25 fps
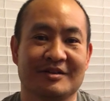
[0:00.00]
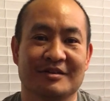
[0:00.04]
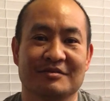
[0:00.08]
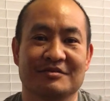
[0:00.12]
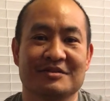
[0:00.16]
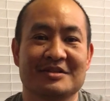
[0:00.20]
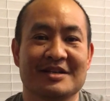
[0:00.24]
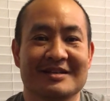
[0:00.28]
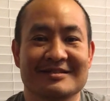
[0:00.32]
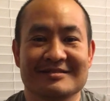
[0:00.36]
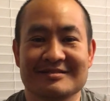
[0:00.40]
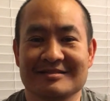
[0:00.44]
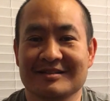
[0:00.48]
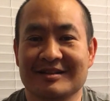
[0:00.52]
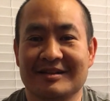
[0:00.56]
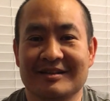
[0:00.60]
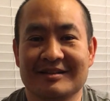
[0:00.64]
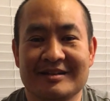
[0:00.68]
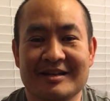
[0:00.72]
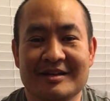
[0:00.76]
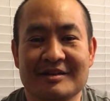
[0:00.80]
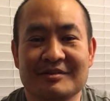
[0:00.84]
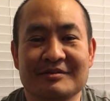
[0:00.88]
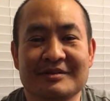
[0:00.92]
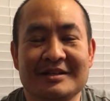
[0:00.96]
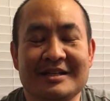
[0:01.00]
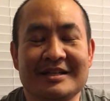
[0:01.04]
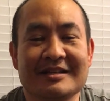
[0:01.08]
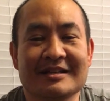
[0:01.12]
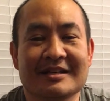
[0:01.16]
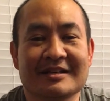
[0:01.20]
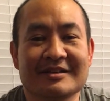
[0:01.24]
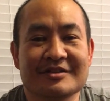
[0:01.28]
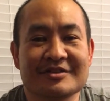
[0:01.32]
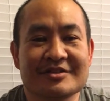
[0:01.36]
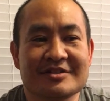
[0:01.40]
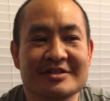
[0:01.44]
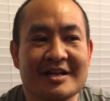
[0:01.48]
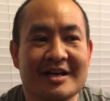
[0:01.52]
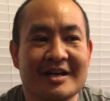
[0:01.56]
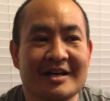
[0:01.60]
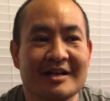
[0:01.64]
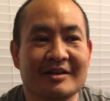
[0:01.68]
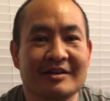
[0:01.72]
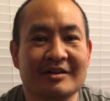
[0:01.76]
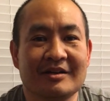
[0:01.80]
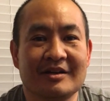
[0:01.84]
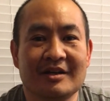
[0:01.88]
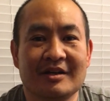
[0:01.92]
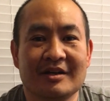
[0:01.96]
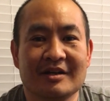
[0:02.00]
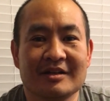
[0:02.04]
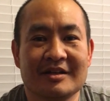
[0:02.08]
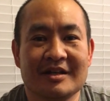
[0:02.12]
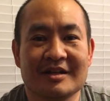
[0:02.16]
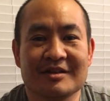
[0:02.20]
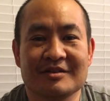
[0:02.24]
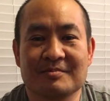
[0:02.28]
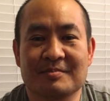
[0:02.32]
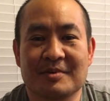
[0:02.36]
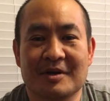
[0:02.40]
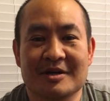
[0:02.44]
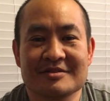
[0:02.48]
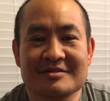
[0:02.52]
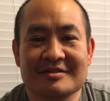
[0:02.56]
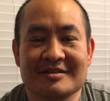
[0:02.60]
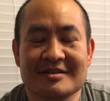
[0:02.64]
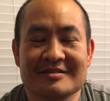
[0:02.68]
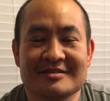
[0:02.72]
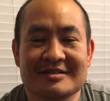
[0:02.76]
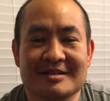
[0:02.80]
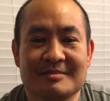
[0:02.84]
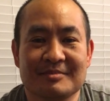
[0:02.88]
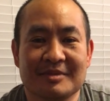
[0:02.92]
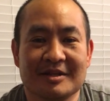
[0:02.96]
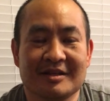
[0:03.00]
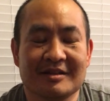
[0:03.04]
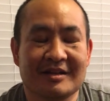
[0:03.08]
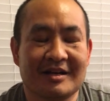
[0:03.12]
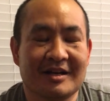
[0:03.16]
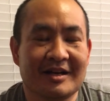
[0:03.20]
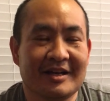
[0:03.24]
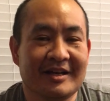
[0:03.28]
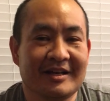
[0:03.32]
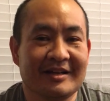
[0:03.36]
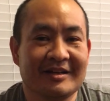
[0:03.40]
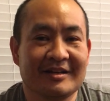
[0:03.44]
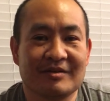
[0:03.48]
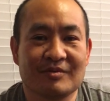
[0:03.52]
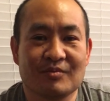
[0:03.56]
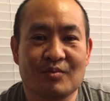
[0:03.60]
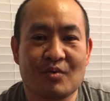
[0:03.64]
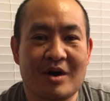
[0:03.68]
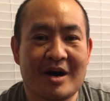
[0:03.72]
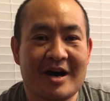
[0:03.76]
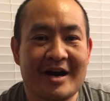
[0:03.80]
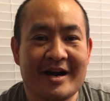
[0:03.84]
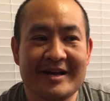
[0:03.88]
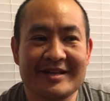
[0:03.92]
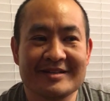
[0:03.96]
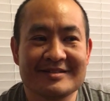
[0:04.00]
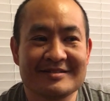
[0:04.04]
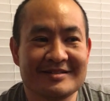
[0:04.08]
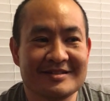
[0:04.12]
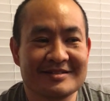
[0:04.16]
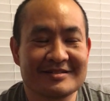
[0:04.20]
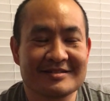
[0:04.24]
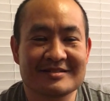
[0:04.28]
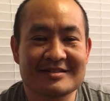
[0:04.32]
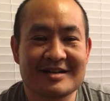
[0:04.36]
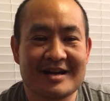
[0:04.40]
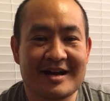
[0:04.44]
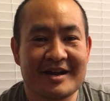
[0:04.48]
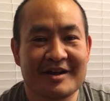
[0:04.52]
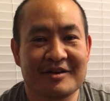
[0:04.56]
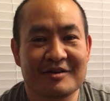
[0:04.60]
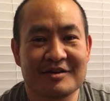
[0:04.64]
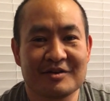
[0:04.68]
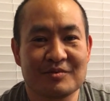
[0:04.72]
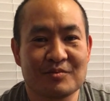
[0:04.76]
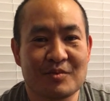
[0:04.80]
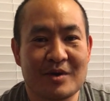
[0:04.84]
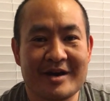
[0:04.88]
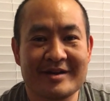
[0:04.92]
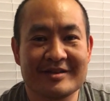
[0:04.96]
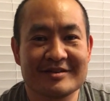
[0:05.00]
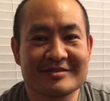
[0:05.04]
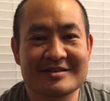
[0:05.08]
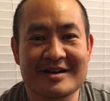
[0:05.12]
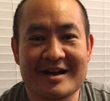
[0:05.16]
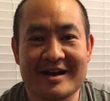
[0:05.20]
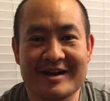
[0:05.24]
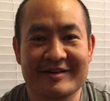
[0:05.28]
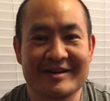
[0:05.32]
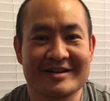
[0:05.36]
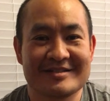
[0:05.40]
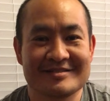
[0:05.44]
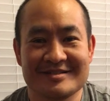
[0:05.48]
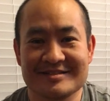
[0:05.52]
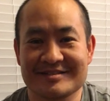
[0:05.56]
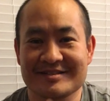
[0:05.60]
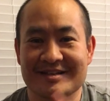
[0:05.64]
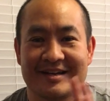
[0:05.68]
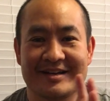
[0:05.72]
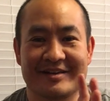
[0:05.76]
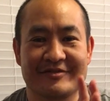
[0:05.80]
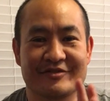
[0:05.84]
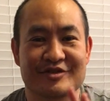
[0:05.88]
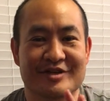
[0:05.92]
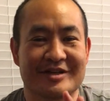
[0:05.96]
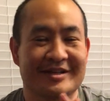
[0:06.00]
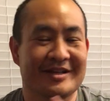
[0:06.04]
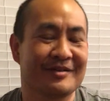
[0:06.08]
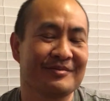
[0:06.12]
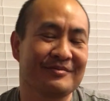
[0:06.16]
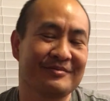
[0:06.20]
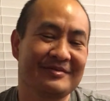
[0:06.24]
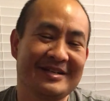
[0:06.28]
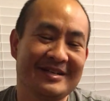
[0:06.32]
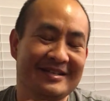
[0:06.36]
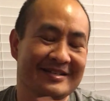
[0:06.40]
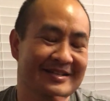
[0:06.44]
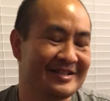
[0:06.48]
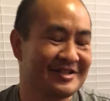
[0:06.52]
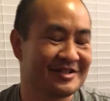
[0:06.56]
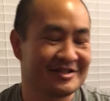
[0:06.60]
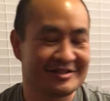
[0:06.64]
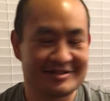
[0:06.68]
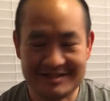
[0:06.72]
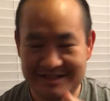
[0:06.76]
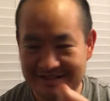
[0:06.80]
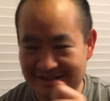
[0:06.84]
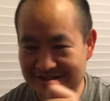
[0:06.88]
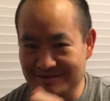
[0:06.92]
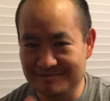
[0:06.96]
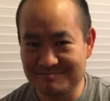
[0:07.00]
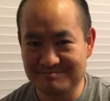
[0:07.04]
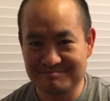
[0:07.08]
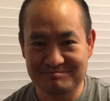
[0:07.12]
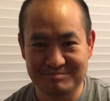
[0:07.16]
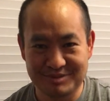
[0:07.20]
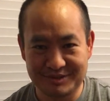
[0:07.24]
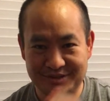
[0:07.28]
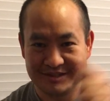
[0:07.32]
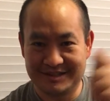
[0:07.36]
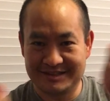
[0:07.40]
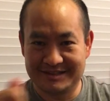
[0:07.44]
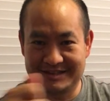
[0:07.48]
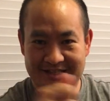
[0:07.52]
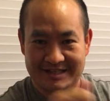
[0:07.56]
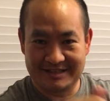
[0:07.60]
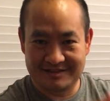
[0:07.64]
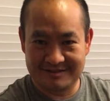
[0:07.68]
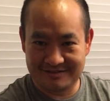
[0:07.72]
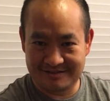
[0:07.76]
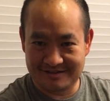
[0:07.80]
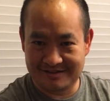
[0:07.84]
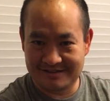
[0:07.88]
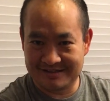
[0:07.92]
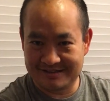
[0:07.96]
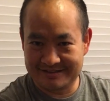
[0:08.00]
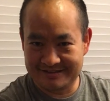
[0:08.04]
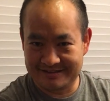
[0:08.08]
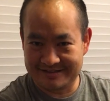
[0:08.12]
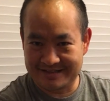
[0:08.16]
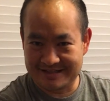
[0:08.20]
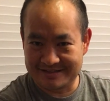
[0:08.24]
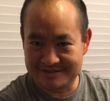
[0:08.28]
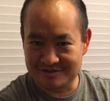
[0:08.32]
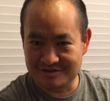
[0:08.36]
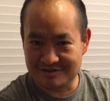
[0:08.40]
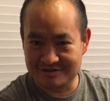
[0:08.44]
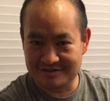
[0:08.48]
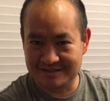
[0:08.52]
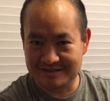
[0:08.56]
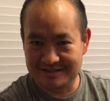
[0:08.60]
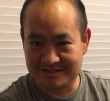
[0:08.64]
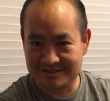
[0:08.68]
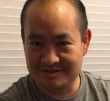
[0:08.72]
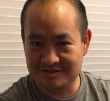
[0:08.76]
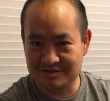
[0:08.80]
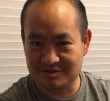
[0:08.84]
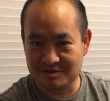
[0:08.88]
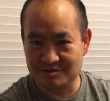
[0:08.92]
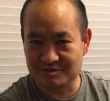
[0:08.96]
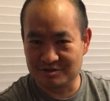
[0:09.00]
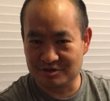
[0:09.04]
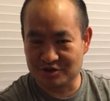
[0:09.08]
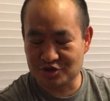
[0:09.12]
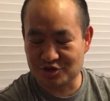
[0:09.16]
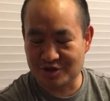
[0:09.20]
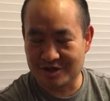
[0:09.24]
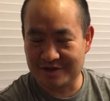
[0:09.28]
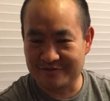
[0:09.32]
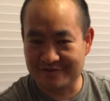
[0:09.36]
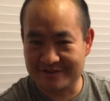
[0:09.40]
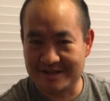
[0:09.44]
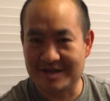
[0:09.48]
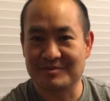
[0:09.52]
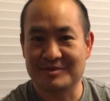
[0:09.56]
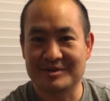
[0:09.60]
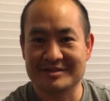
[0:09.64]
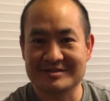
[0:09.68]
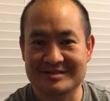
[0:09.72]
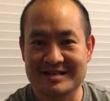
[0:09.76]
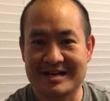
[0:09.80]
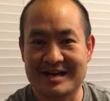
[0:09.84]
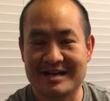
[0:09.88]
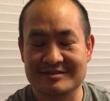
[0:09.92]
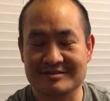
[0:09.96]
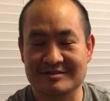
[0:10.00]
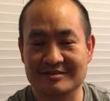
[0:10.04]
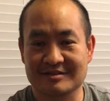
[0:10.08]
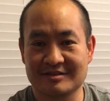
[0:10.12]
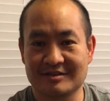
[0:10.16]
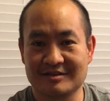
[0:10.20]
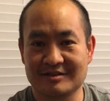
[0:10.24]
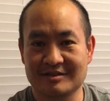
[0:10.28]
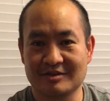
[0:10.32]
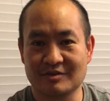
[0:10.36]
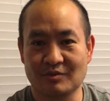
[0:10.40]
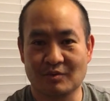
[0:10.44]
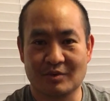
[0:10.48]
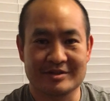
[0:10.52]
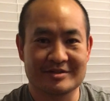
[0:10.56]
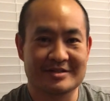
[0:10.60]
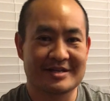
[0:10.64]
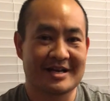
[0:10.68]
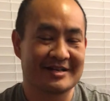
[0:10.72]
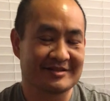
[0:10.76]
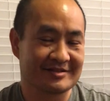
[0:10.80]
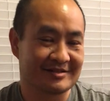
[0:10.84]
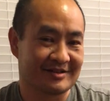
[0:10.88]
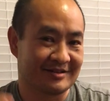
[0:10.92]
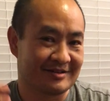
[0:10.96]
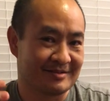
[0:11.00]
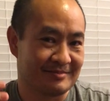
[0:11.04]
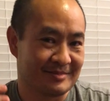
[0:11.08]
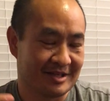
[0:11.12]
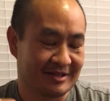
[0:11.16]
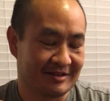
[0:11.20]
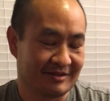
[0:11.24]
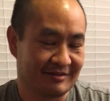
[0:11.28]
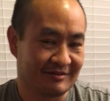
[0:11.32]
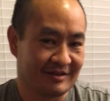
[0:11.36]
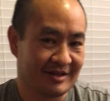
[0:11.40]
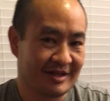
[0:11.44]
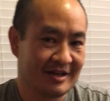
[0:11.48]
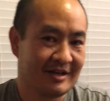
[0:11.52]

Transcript: Tesla. They don't need to understand the other parts of the assembly line and why it's this tire and why the tire has this kind of tray. They just need to put the thing on, and that's all they need to do, and they're trained for that one task on the menu.